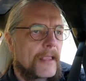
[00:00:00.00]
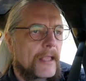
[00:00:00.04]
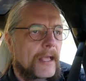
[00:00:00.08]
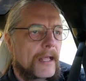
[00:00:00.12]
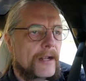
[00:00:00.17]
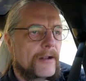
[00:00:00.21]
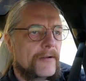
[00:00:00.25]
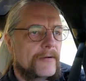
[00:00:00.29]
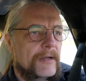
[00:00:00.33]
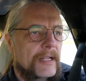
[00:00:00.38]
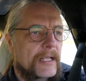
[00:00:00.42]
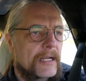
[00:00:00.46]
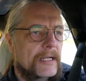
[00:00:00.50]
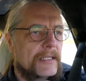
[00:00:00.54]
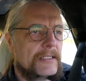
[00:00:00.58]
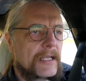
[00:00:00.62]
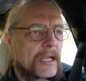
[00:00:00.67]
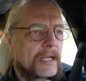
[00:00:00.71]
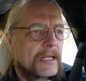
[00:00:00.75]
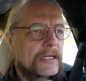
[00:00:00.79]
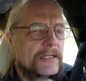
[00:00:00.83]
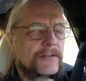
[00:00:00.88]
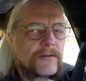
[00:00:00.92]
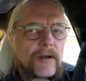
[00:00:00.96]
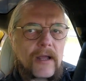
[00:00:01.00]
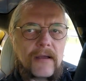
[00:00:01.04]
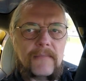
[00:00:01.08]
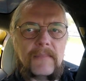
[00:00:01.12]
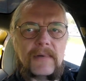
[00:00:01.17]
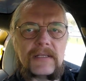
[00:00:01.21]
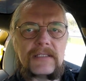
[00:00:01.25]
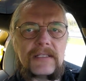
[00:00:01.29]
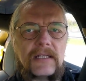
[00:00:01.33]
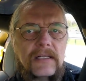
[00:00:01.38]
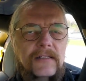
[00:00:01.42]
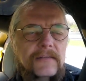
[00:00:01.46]
I don't need it, I can drive
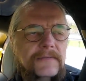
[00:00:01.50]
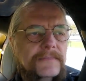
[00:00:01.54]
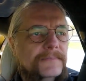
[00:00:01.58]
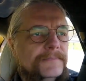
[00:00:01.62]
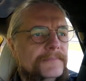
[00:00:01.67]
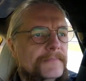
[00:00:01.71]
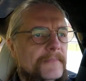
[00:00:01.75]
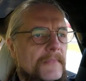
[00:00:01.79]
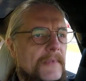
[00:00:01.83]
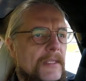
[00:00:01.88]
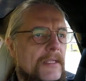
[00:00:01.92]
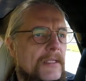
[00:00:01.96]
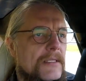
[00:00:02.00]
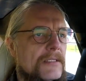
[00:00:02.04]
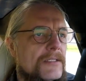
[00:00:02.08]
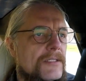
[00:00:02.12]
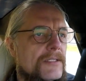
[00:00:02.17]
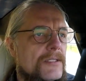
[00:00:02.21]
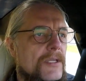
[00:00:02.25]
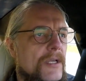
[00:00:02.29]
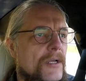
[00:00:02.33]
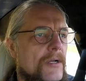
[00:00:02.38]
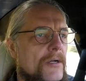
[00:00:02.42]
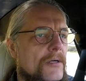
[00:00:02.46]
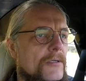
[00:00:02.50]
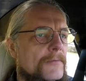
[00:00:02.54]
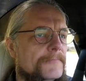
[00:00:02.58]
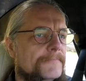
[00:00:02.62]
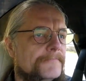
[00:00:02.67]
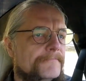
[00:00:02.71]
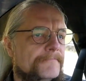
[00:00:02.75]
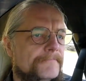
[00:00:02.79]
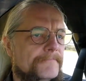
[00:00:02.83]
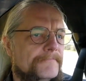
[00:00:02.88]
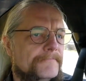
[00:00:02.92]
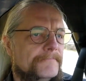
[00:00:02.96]
myself. So,
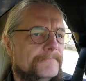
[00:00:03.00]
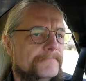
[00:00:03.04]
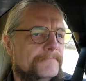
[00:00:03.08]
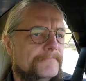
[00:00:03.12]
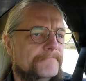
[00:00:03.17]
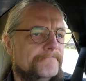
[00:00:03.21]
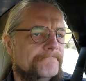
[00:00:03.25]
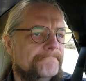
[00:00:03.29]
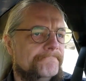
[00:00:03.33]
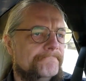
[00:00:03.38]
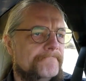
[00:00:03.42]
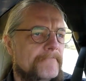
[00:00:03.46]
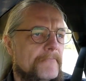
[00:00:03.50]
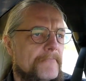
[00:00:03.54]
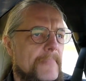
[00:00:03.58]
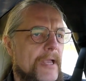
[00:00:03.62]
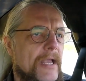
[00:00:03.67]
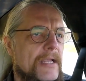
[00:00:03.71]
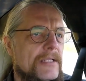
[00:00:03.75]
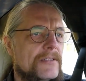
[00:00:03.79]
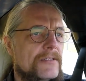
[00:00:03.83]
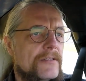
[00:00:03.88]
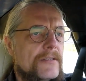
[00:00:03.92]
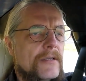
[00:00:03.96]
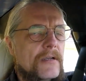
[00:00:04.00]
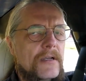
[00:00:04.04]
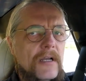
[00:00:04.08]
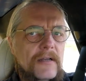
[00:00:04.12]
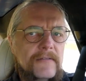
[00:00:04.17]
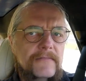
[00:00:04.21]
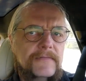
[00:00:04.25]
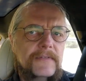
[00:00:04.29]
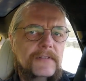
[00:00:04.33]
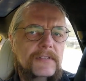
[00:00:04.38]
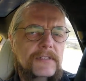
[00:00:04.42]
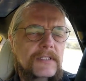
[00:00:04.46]
back to the
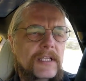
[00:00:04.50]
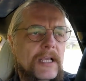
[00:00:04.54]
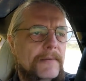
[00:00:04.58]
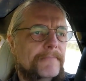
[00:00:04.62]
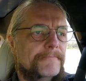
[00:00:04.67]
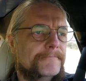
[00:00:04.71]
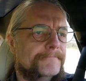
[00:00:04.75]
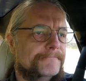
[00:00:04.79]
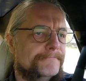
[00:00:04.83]
comfort, yeah.